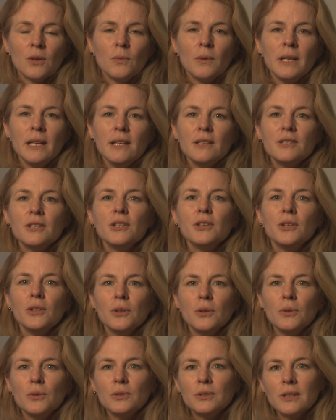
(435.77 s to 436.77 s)
we need to
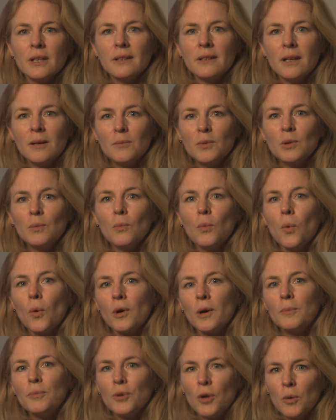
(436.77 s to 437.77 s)
use a number
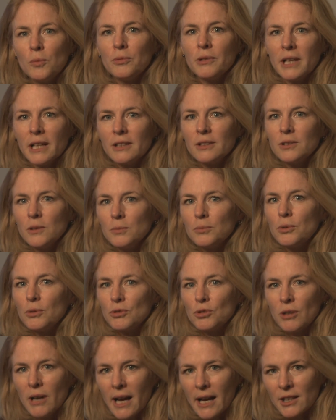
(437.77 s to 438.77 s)
more appropriate to
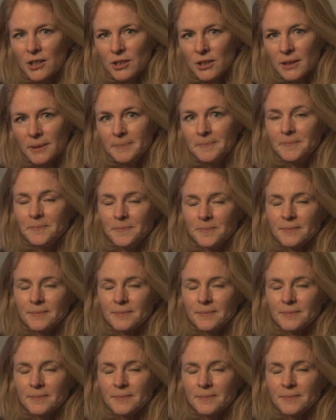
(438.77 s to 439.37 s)
protraction,